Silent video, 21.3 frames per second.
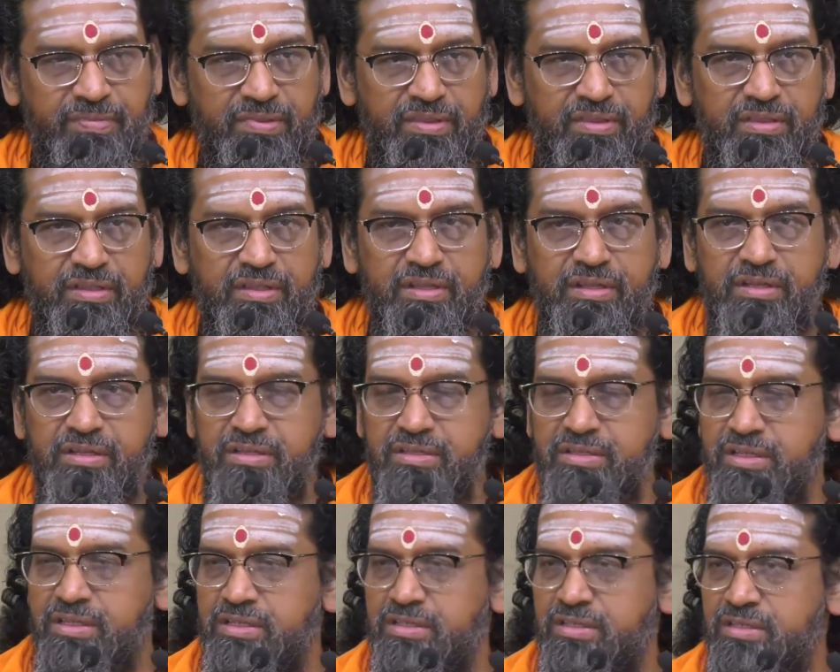there
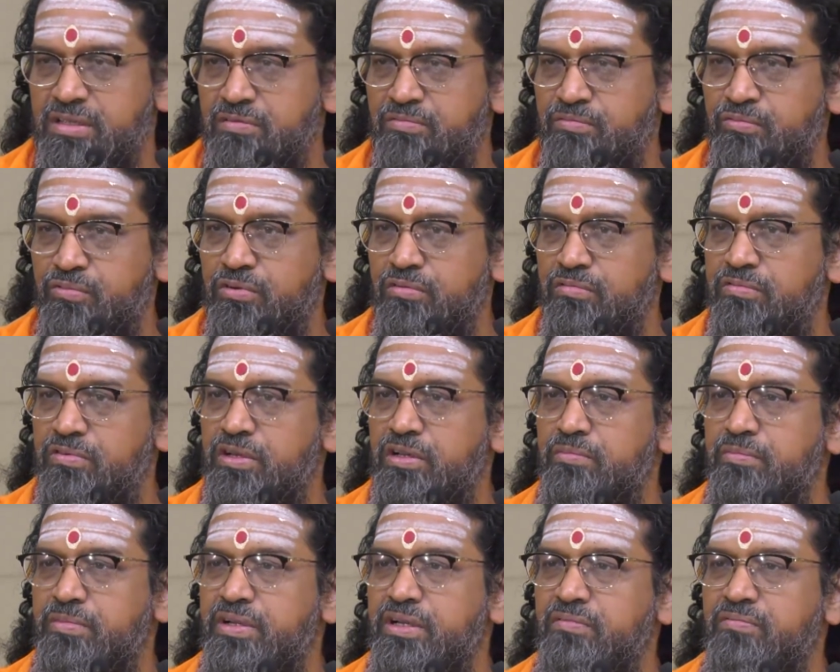is a
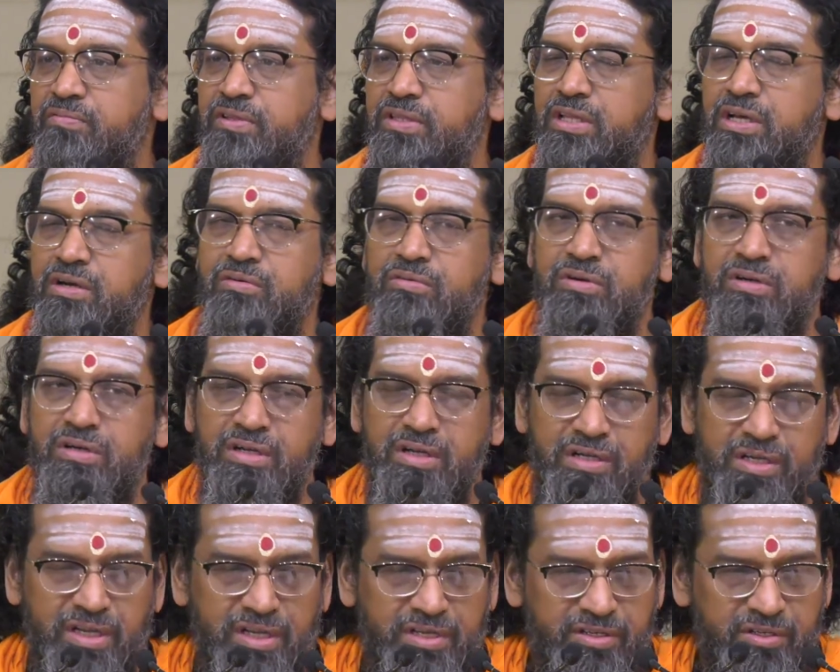fulfillment without
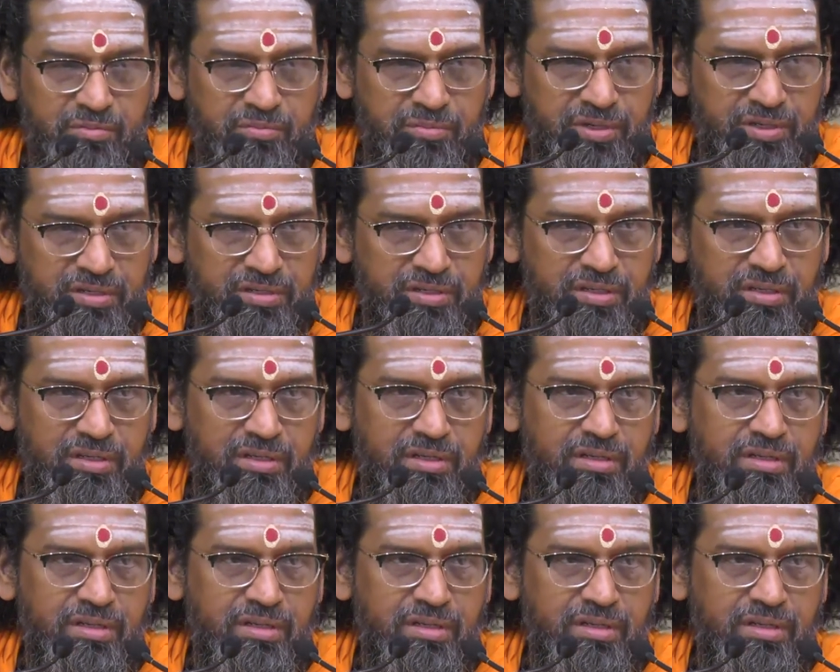attachment,